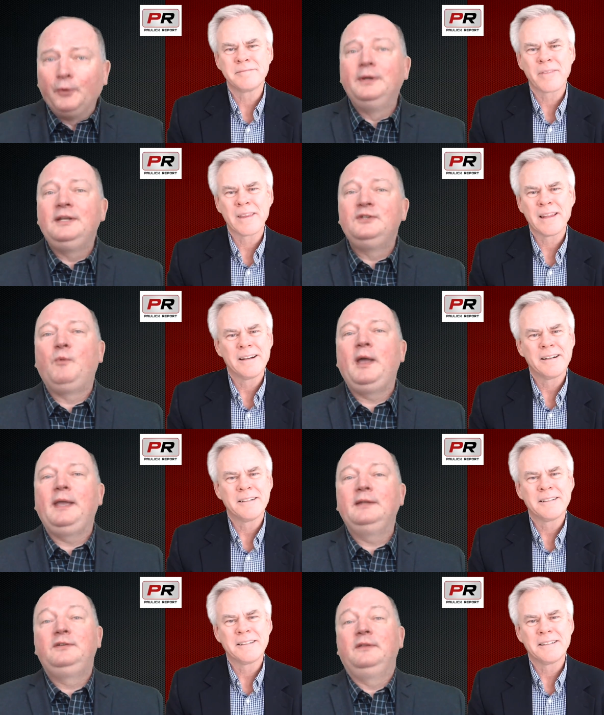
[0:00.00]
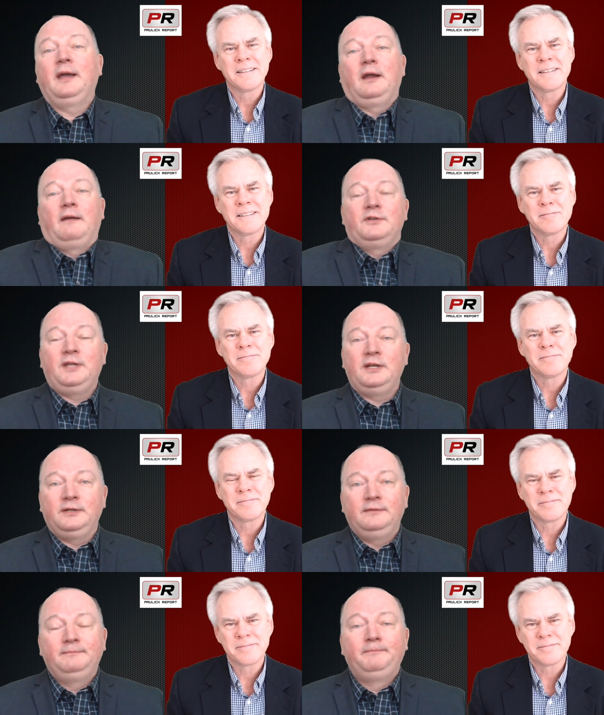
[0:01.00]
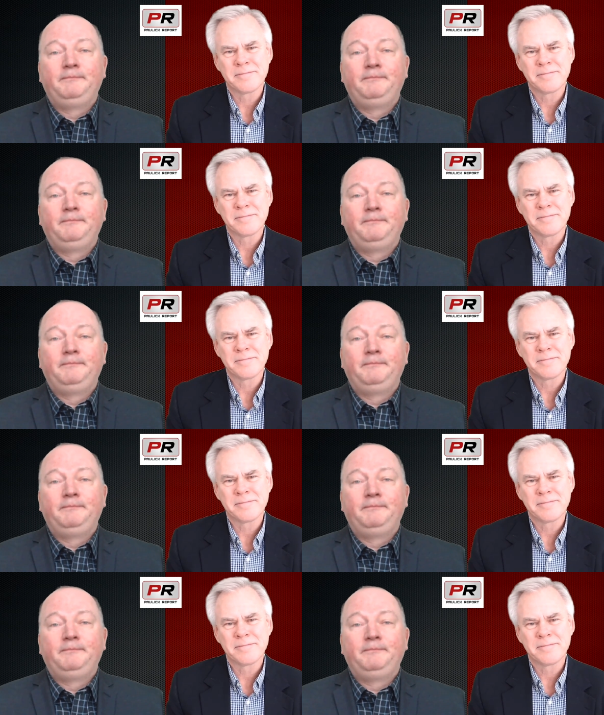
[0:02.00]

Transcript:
Speaker 1: earned his way into that conversation.